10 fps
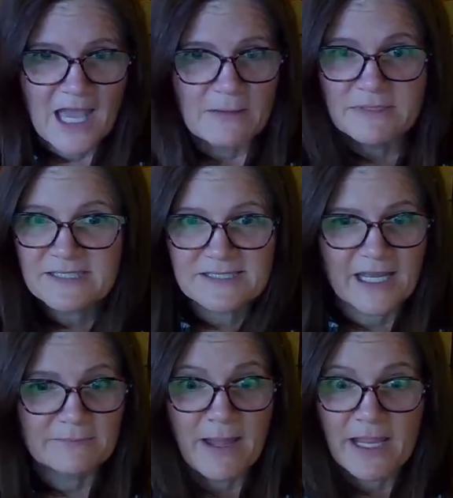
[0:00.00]
I'm
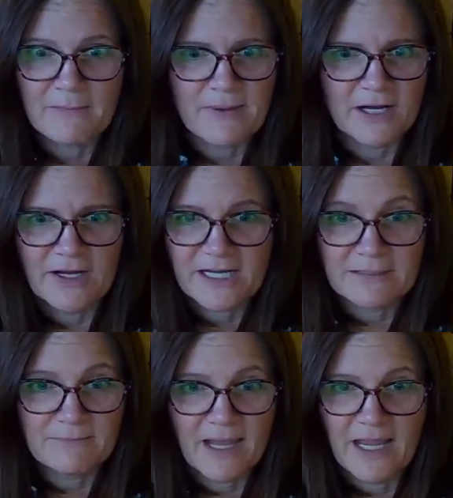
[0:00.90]
inside my
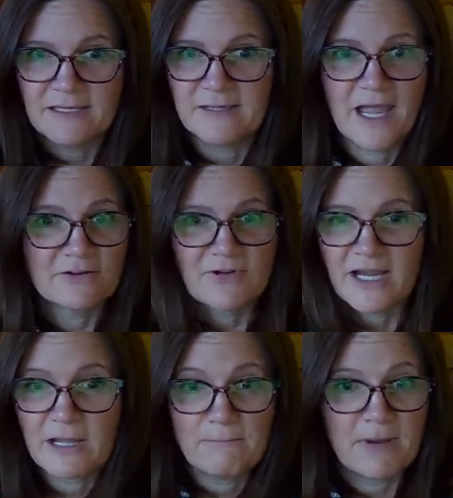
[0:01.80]
American mind. I
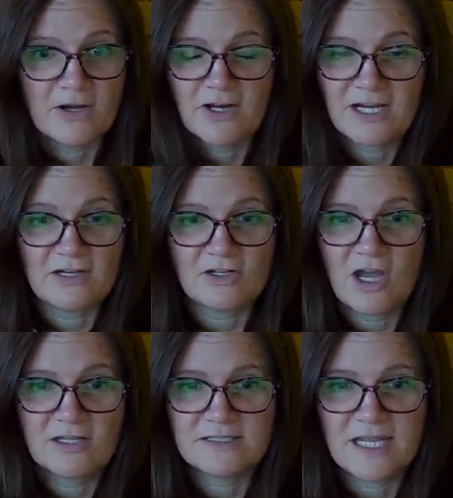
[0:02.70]
write American
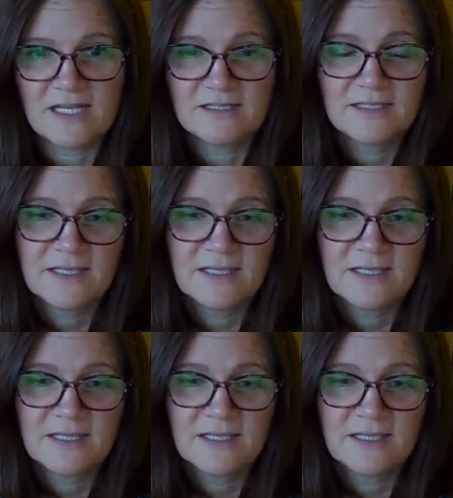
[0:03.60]
content.